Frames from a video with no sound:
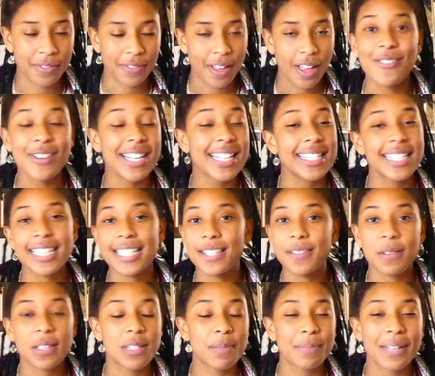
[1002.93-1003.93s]
He already sees
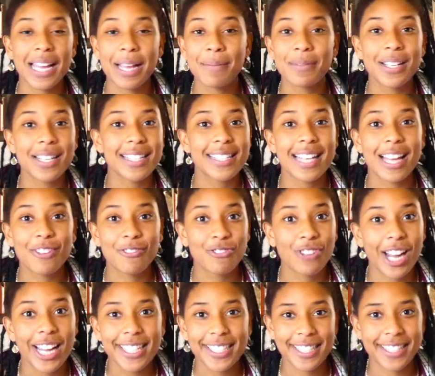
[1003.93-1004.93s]
you as blameless and
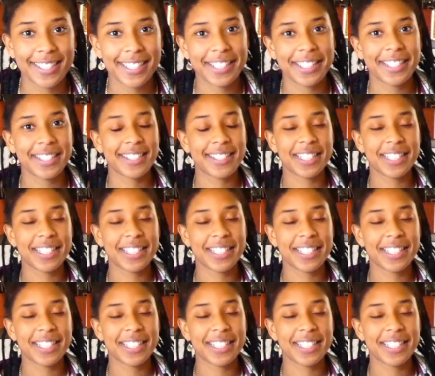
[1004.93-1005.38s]
righteous in his